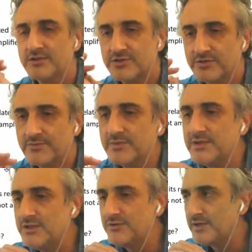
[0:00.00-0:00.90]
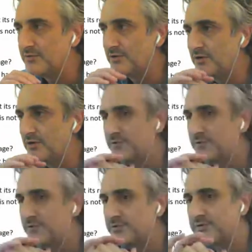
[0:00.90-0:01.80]
So, did you
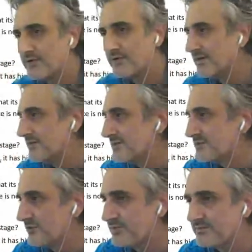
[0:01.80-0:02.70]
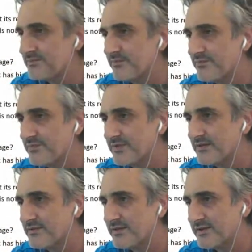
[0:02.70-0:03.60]
download? Okay, let me stop
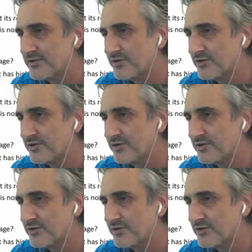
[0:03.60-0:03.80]
the